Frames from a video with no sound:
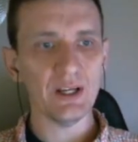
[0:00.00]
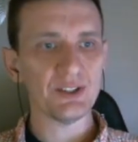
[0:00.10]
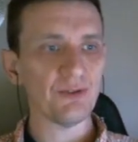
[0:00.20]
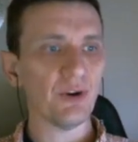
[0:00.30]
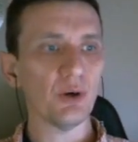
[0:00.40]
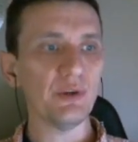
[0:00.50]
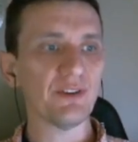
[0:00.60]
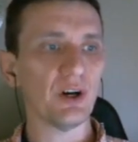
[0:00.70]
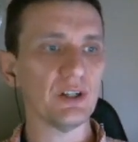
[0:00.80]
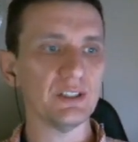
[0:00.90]
far we've
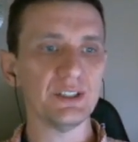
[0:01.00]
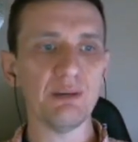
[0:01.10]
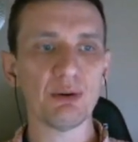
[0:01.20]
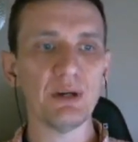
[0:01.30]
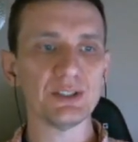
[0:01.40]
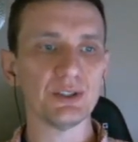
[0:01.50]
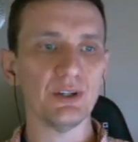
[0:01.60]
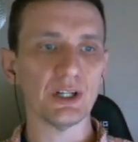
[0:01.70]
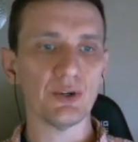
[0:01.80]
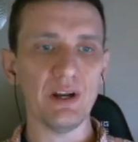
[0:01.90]
caught a zebra mussel,
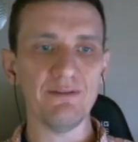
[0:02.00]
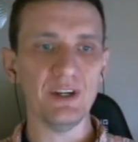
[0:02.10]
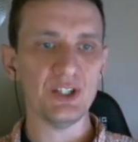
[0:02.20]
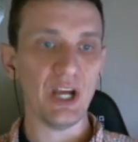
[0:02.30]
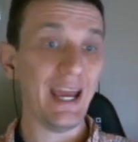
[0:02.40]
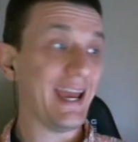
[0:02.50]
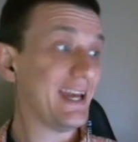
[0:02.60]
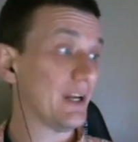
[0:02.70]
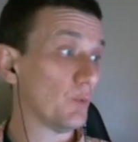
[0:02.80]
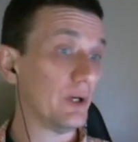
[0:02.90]
a crayfish,
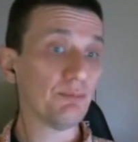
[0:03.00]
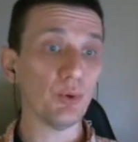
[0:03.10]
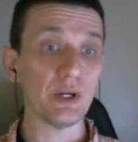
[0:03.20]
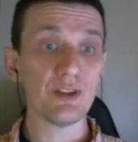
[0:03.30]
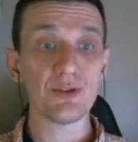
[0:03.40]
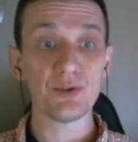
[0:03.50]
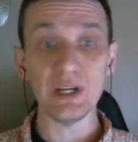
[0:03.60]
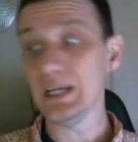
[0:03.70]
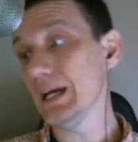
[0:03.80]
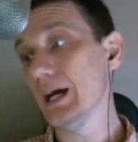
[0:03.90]
and a 1.3